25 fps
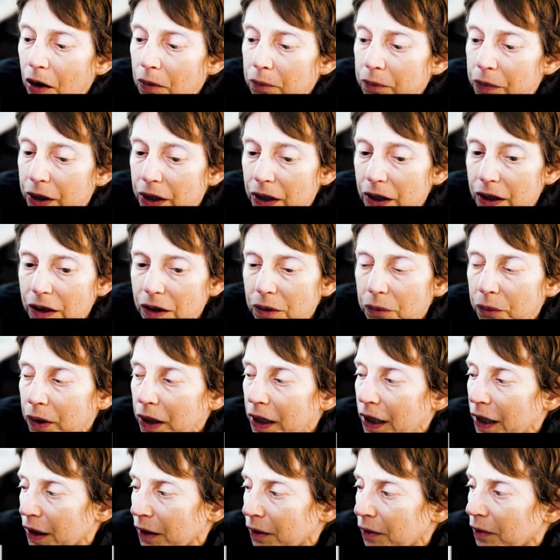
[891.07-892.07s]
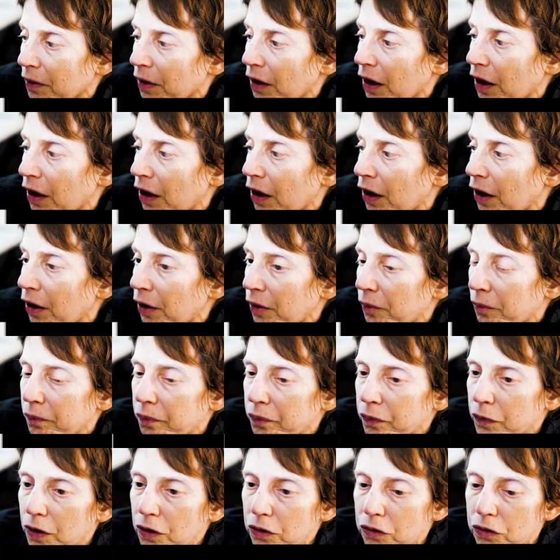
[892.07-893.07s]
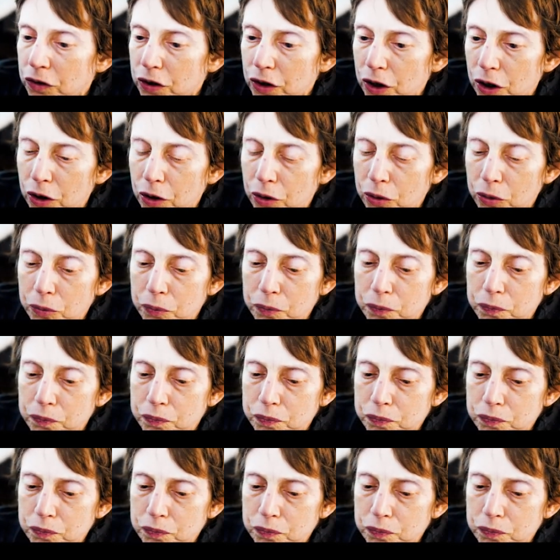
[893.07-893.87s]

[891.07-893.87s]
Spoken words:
But anyway, so